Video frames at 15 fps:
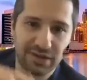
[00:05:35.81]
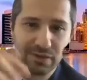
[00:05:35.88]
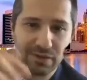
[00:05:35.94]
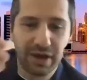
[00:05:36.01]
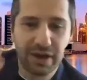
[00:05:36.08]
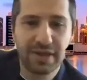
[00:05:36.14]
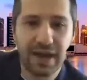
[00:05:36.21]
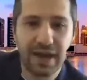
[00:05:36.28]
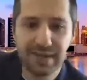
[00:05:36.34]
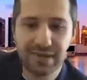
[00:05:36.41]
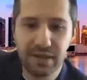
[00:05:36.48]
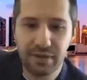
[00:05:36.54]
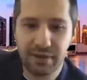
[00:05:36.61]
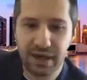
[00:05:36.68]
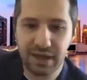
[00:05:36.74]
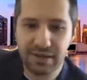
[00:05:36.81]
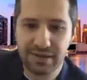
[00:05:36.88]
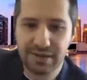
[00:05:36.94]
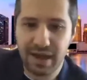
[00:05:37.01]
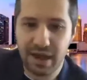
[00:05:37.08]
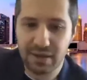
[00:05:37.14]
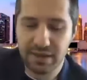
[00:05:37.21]
So in the
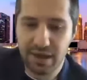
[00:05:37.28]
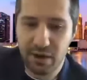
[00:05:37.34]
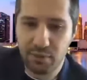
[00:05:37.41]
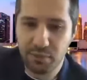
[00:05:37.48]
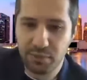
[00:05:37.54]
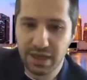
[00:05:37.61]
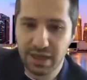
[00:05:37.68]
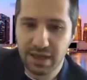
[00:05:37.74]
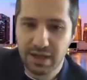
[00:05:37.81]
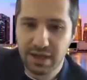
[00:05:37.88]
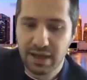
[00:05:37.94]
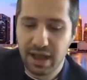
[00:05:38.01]
accelerators that we